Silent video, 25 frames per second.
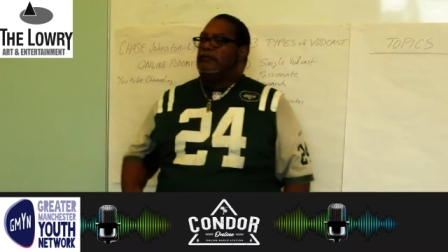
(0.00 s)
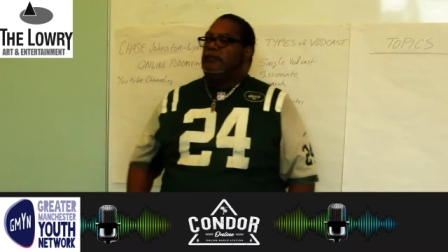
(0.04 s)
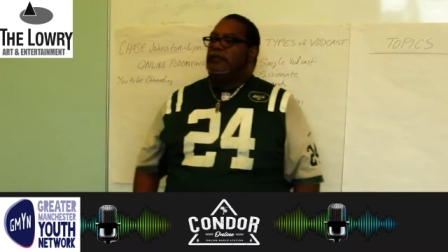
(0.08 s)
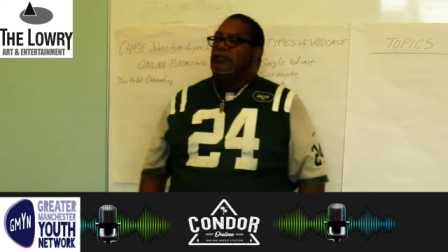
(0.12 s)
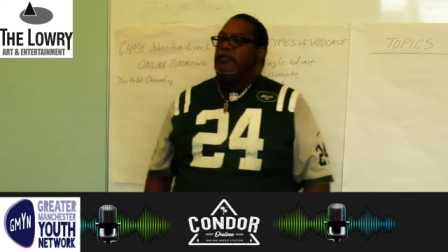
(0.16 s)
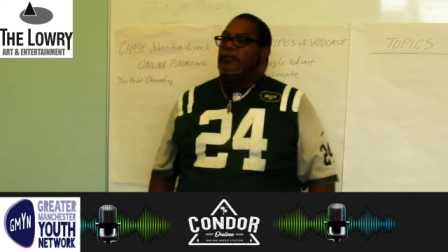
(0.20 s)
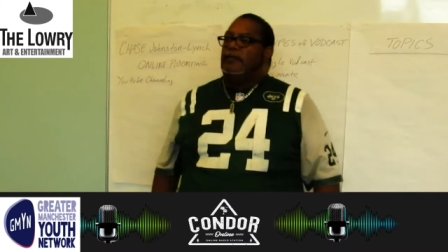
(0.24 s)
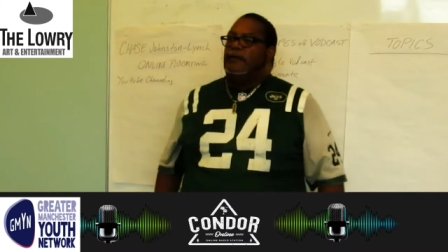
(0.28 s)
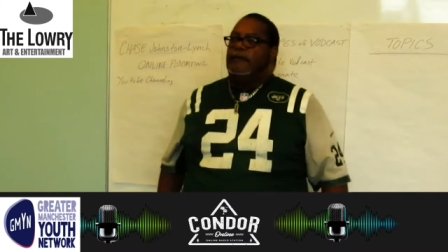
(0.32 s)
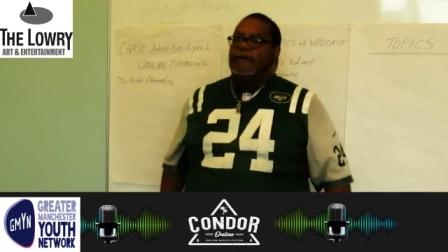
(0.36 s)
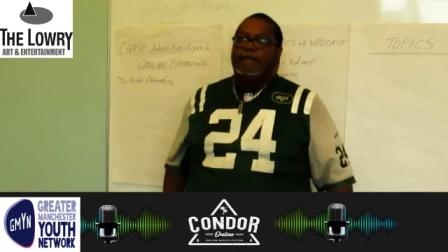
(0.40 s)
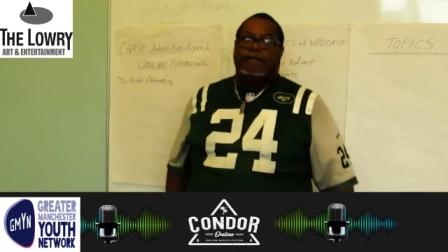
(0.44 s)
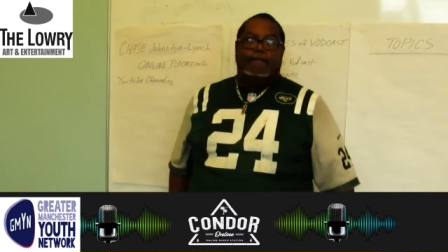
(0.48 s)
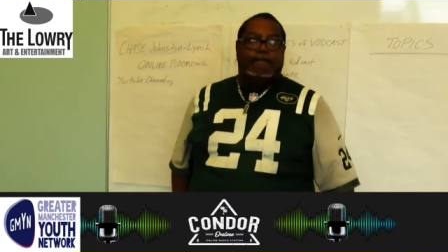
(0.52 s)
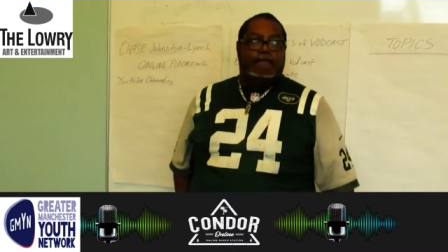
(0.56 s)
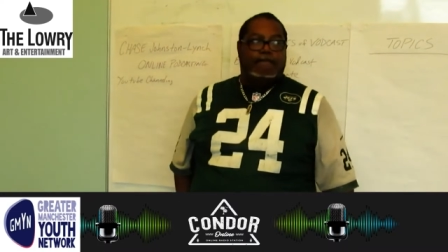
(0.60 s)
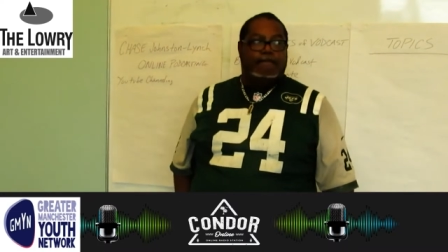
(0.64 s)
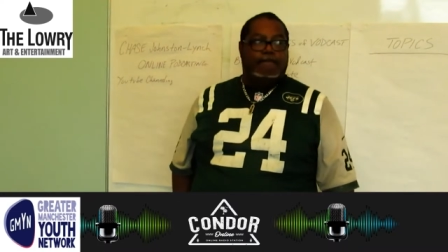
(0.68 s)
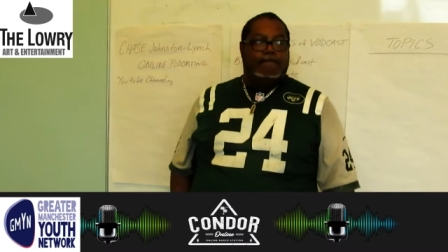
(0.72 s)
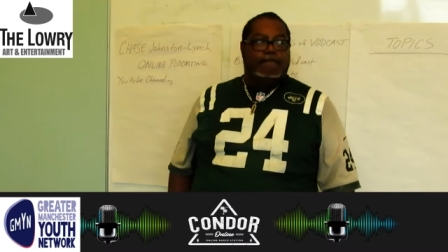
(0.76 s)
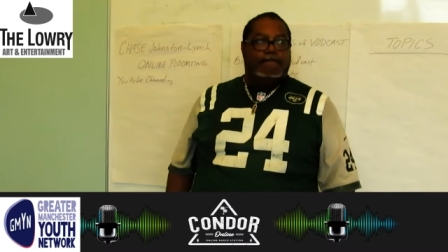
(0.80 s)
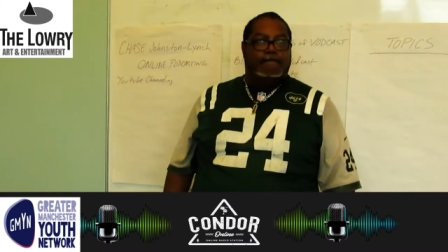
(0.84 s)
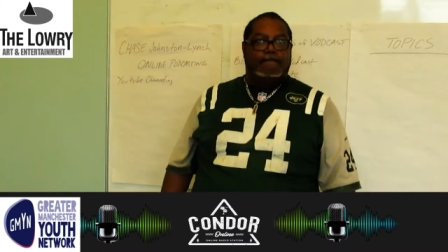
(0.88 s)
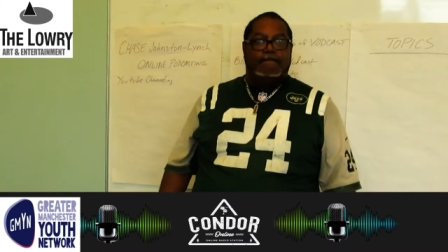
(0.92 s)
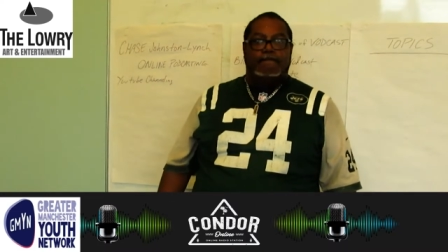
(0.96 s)
Because they'll
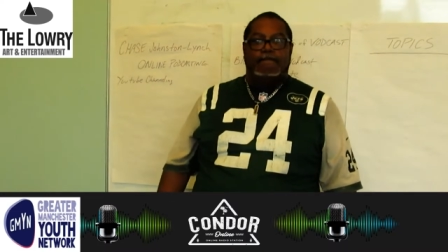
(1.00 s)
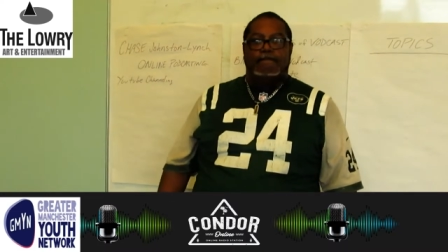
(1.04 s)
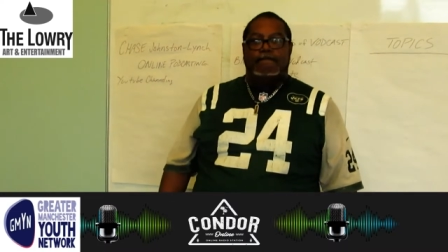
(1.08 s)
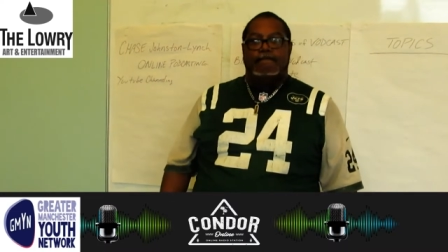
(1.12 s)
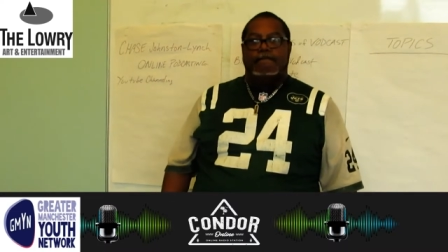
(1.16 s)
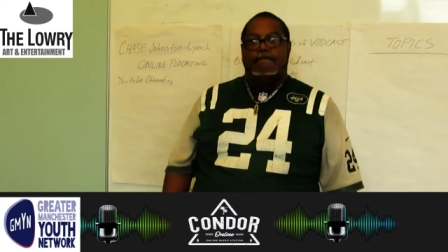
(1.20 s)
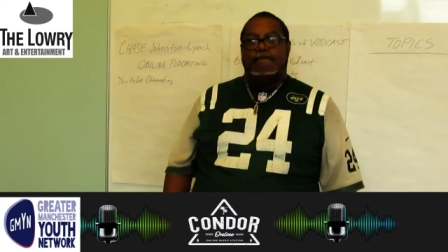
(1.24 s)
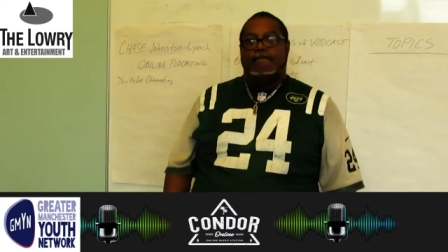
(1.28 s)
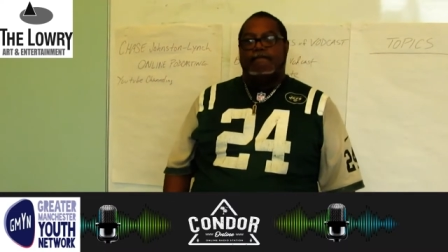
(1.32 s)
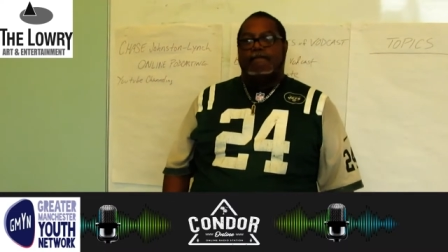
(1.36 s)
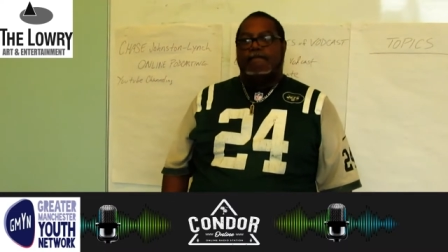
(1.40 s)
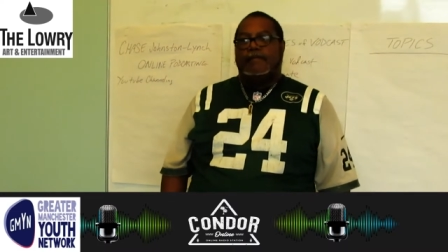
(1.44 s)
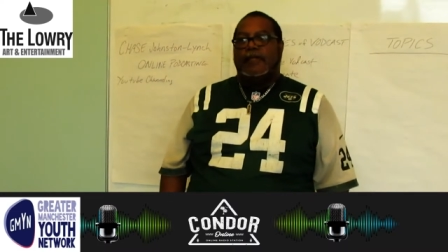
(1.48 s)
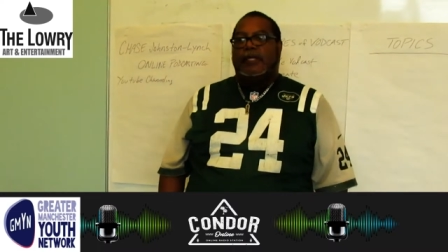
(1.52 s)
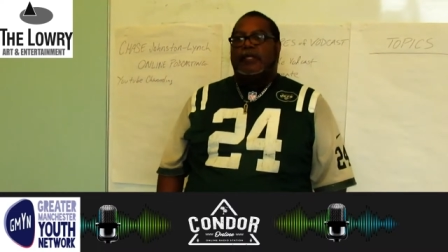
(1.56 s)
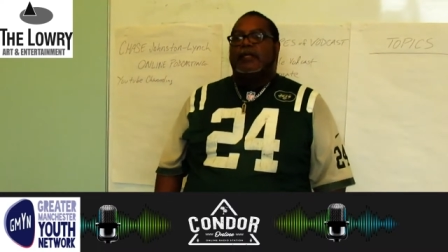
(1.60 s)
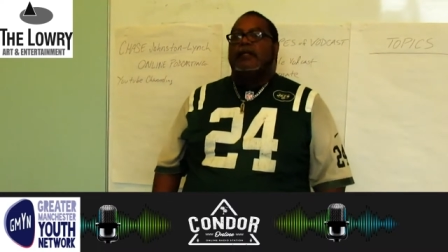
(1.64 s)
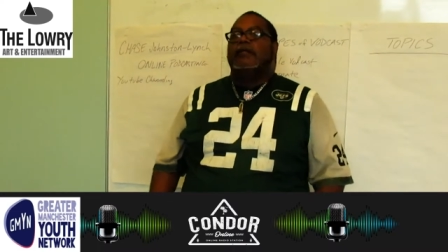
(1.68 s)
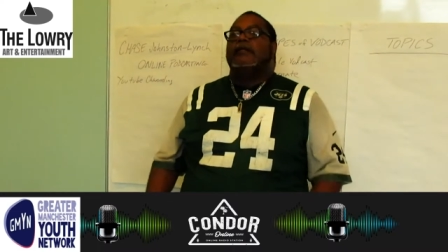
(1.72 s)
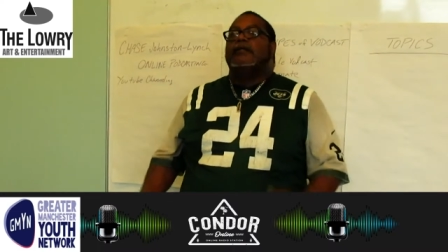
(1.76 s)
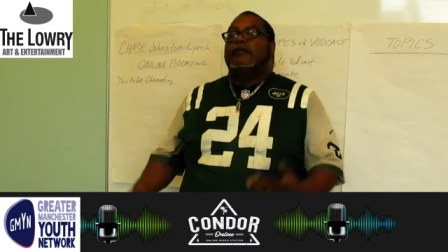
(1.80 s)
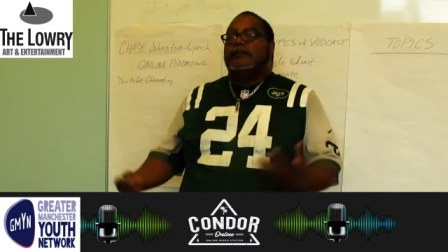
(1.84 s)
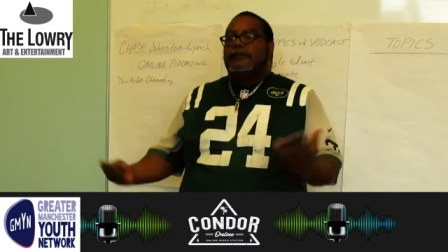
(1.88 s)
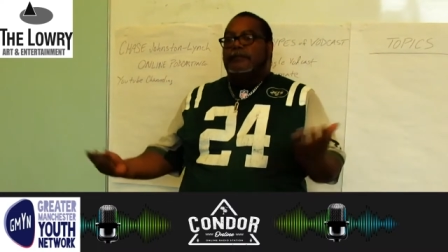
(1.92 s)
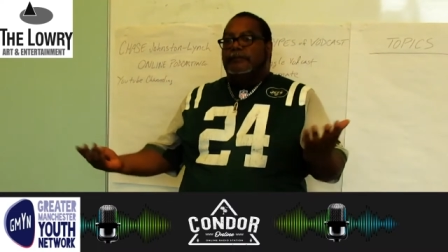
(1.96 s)
speak about the same thing
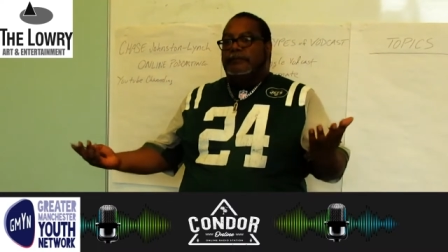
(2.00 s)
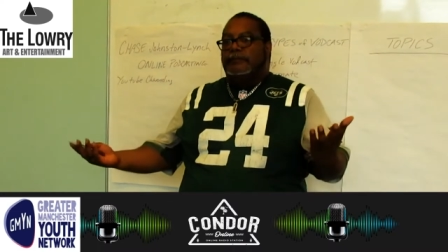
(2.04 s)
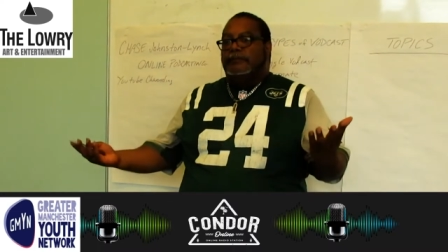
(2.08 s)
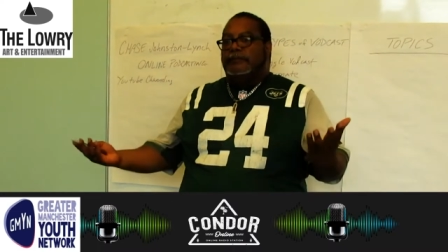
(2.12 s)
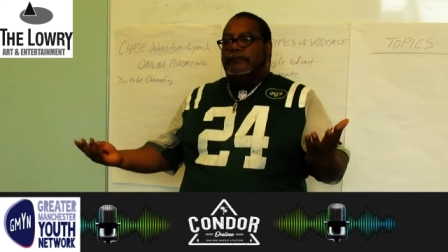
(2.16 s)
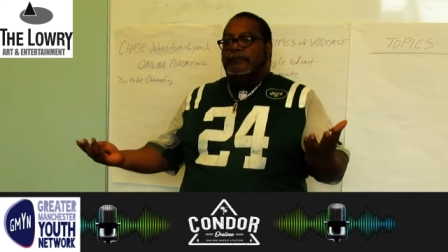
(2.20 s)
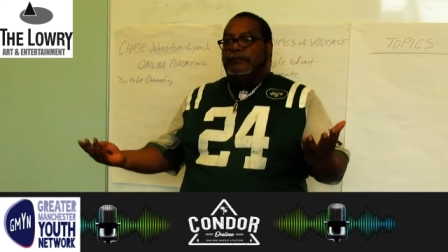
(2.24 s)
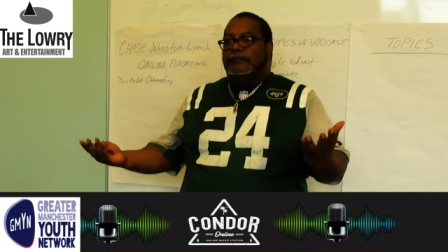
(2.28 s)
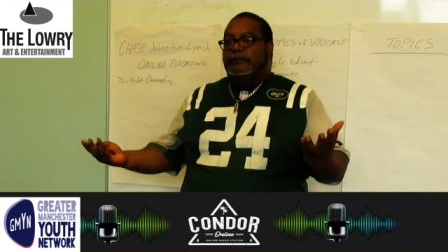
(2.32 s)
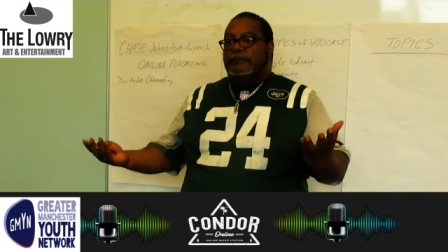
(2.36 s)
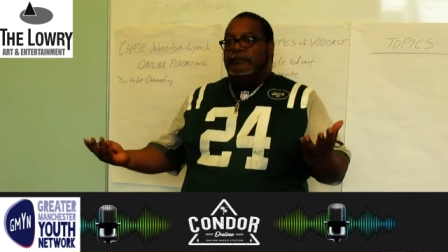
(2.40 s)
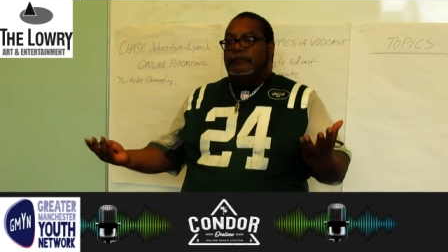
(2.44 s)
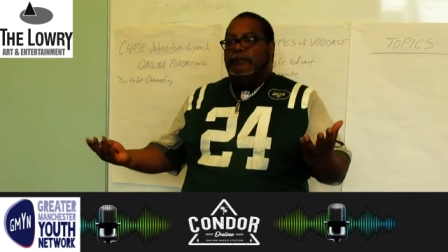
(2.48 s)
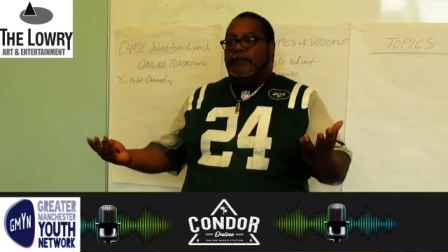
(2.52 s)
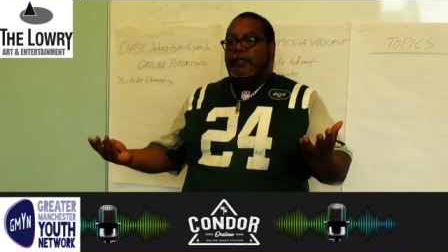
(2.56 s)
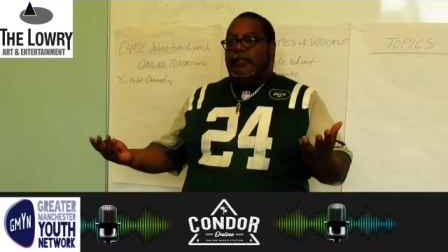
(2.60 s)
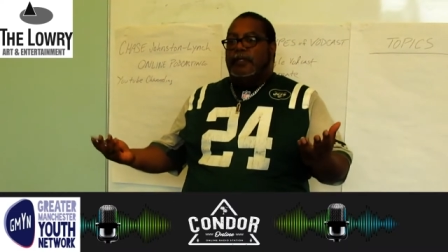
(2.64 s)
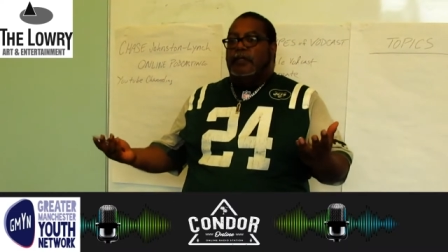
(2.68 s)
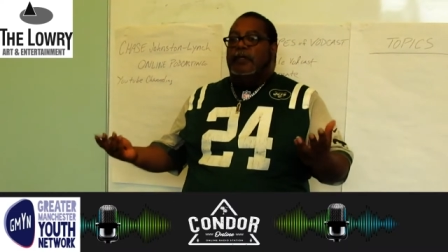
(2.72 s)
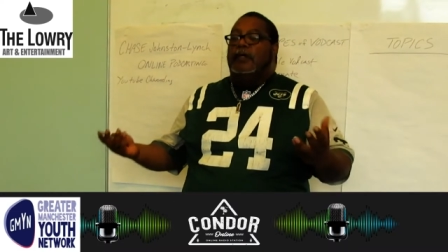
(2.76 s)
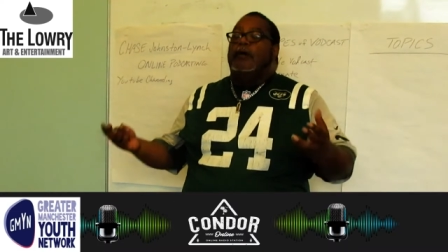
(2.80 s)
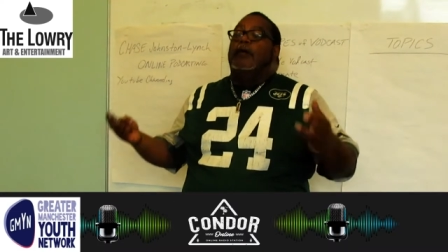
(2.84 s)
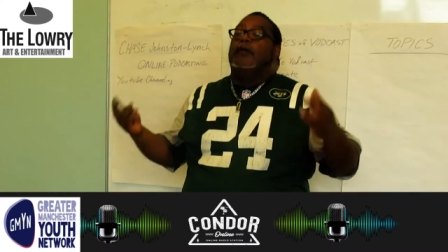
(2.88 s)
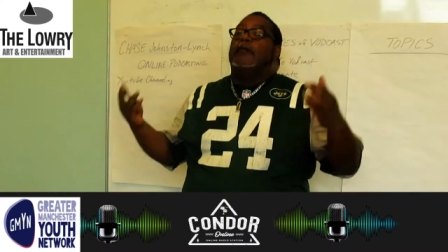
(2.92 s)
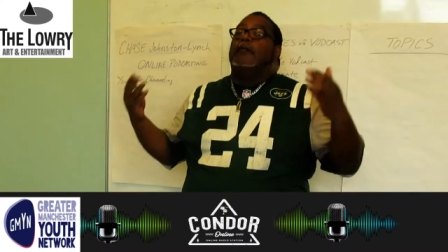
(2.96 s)
rather than two separate
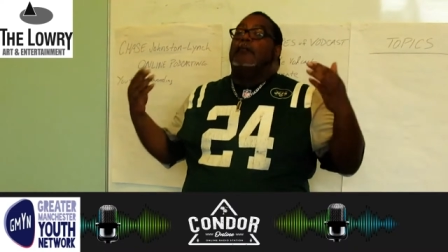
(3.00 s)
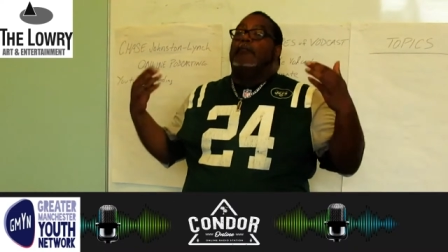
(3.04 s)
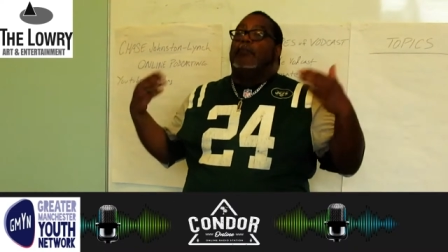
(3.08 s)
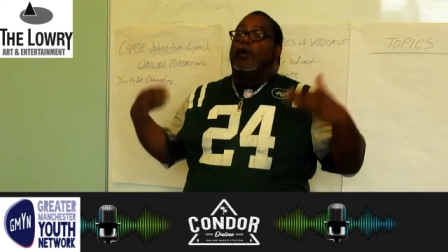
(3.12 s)
things.